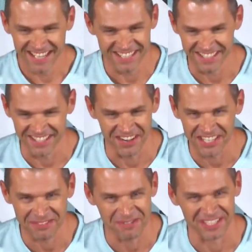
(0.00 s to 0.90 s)
Isn't the
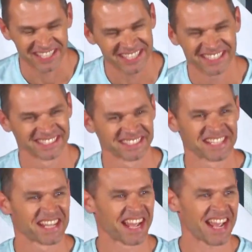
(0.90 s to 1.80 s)
gospel
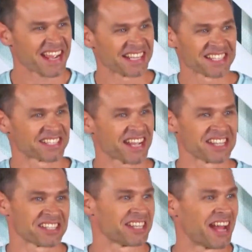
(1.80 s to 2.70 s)
good? Hey, I just
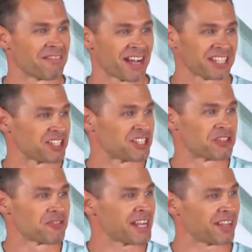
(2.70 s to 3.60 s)
I just love it. I could just
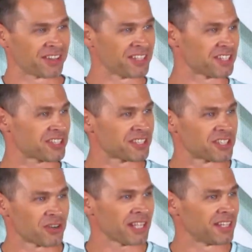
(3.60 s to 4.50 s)
drink on this,
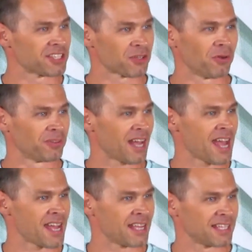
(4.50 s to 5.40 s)
drink this all
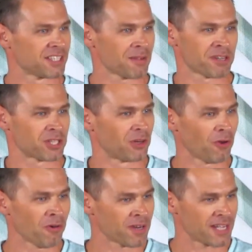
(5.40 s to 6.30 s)
day. So much
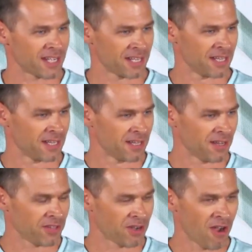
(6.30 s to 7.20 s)
glory
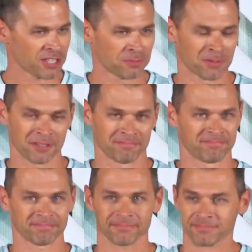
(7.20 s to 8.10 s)
on the gospel.
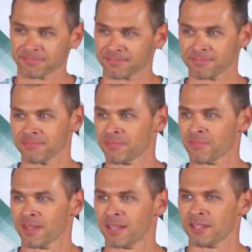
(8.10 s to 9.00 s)

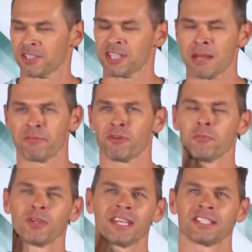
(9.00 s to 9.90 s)
I stand before
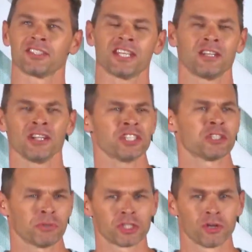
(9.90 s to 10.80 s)
him with exceeding, not
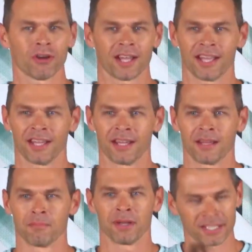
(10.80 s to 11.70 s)
just with joy,
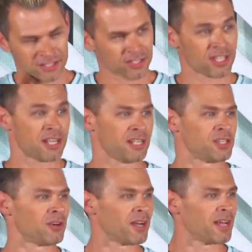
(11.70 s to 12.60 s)
but exceeding
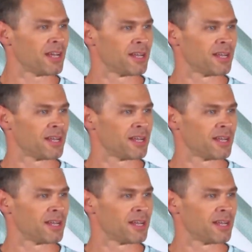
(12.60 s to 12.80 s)
joy.